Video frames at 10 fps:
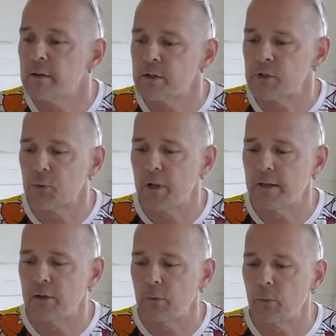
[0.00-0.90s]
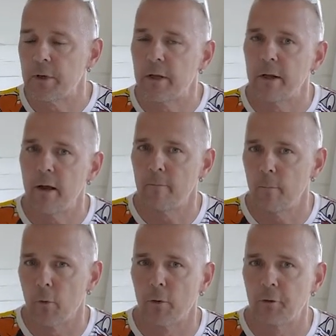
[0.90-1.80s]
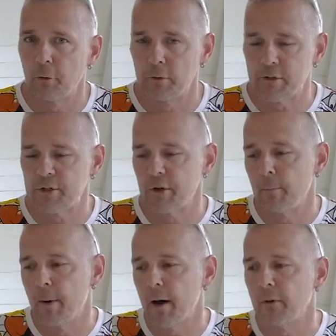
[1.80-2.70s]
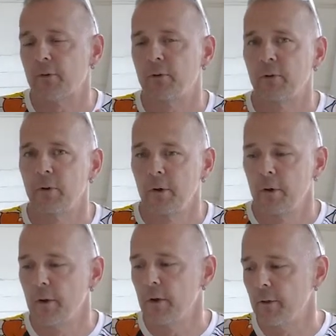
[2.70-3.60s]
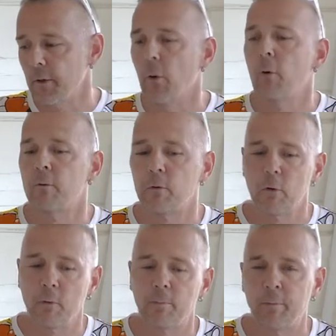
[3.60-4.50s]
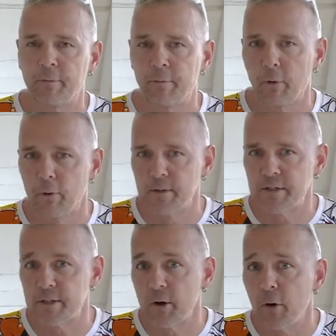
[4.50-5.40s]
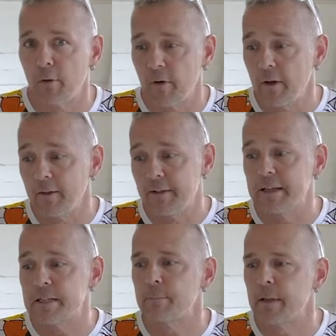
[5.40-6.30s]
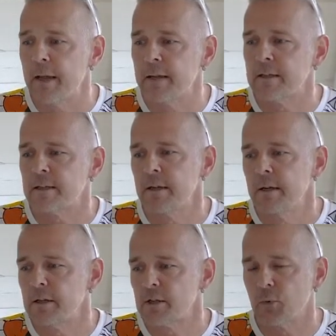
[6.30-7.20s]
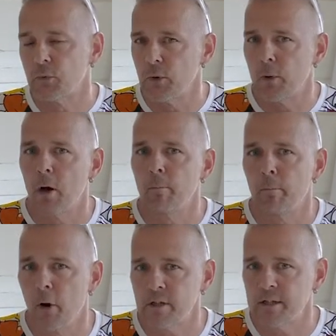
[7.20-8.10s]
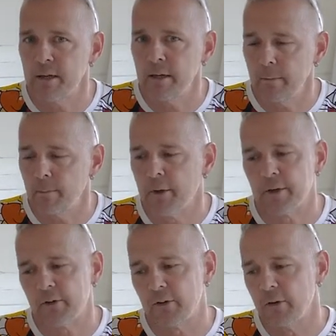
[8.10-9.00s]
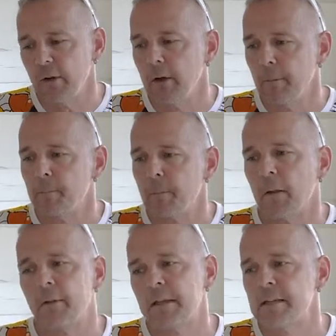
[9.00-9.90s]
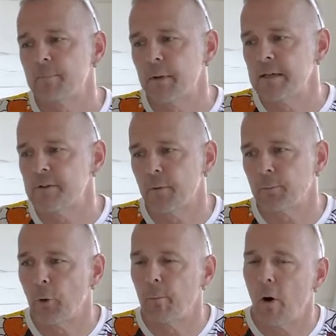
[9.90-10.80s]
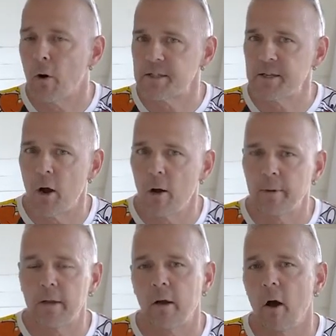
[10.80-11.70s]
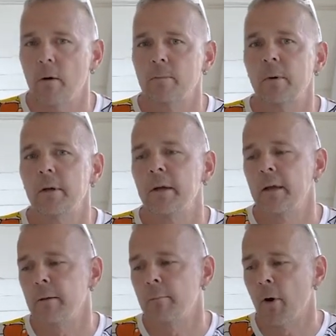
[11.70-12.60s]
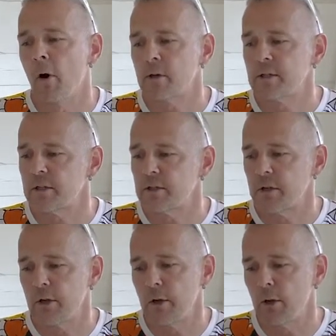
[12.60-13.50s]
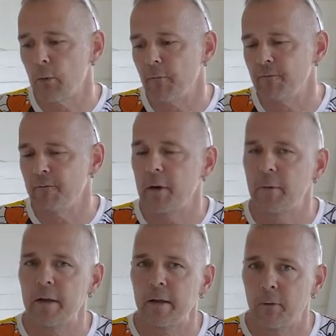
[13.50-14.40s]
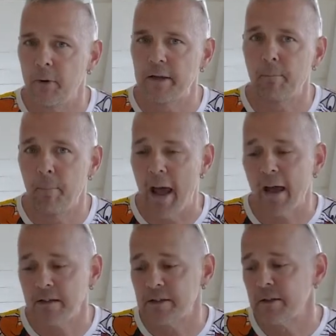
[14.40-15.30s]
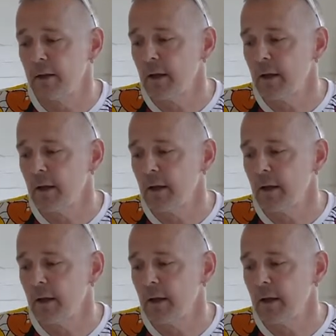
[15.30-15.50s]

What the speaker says: so that we could have more thoughts about the overall performance of these planes. So no unboxing, but these planes from Top RC Hobby, they come in box, very great packed.